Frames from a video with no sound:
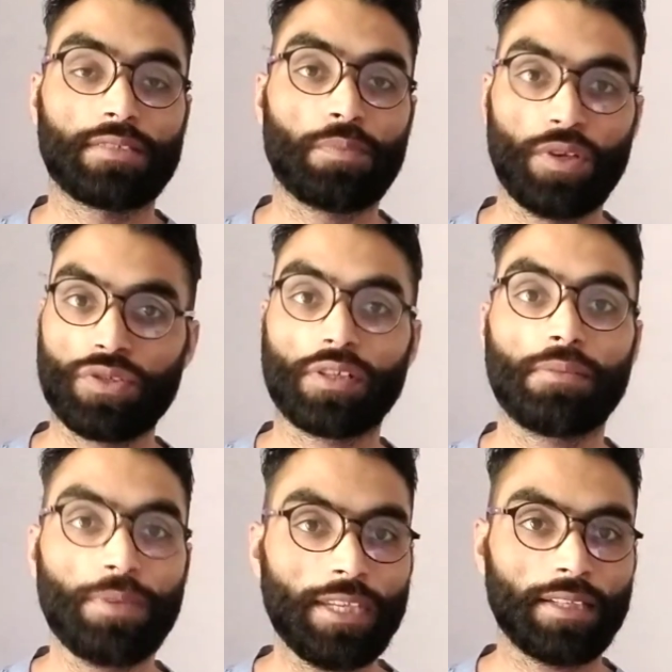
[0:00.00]

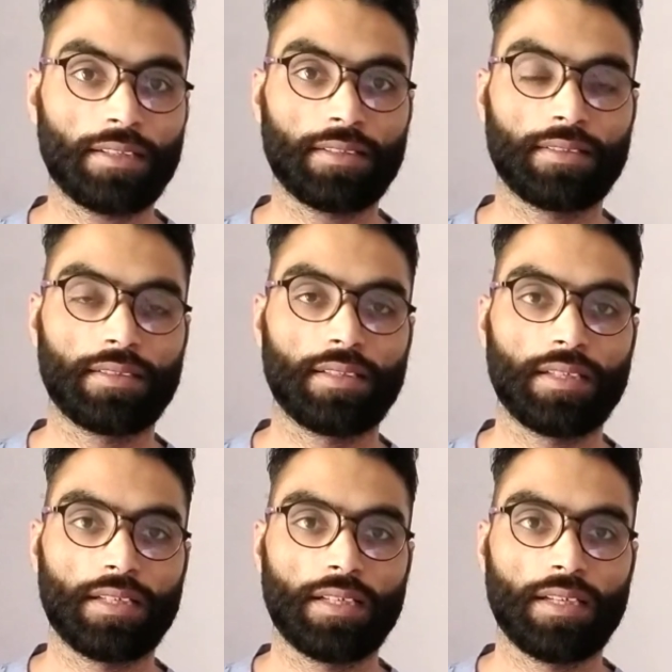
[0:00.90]
spiritual being.
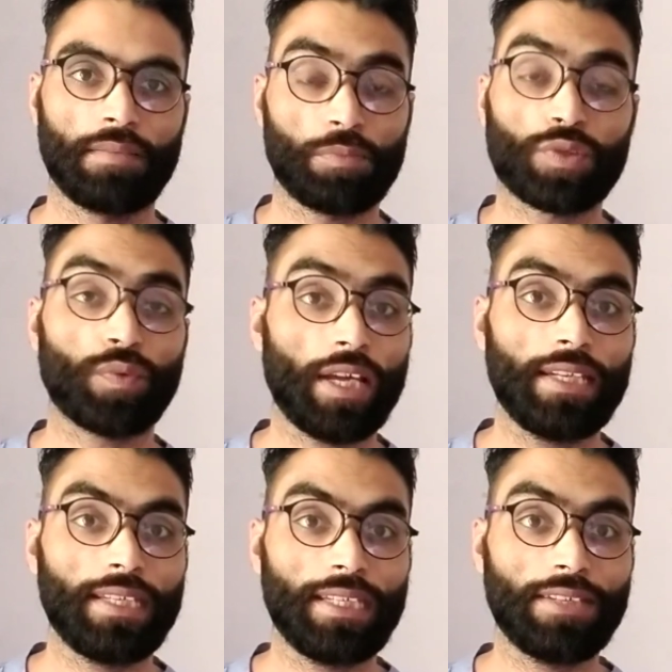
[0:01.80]
But
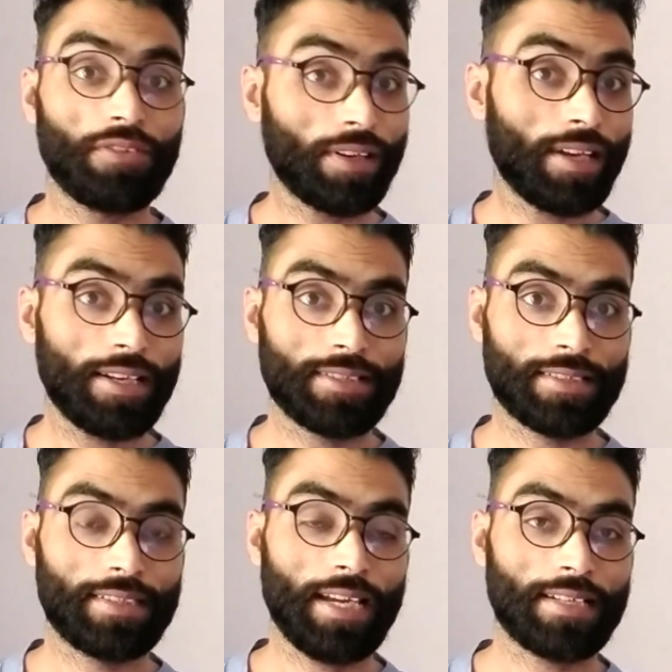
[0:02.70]
when he
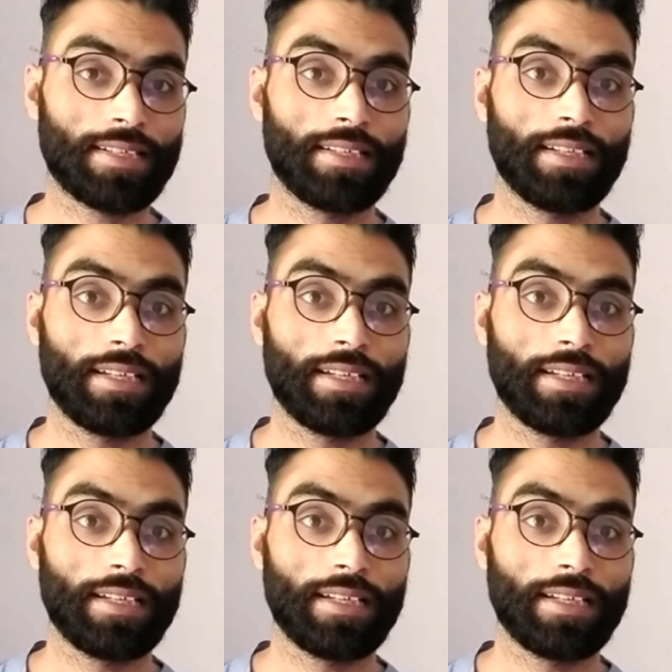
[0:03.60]
realizes that